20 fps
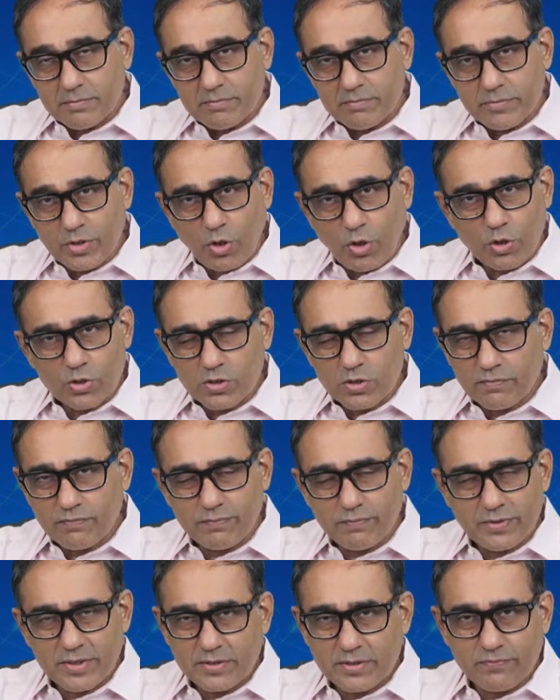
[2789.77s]
Because of
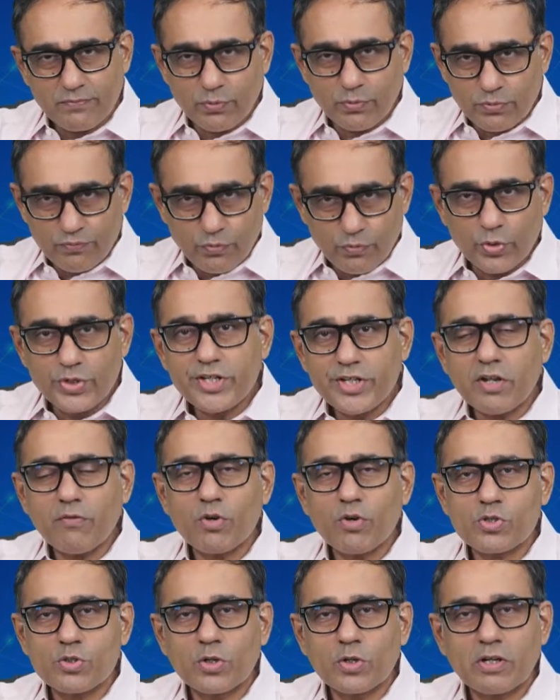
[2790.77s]
the full year
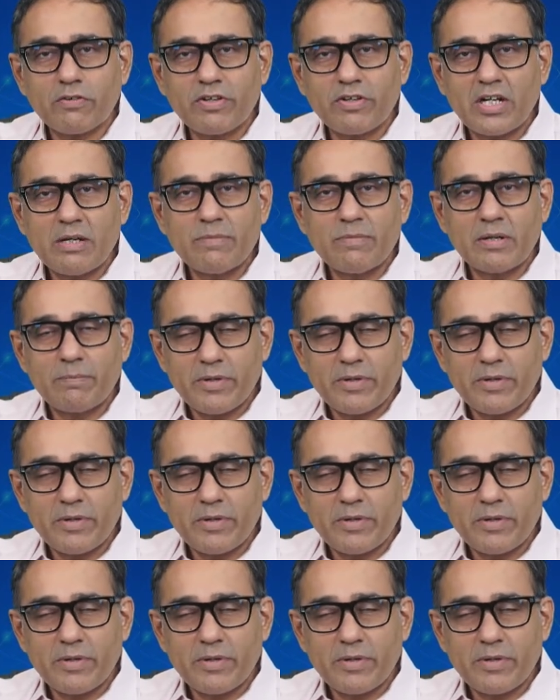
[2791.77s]
was not available,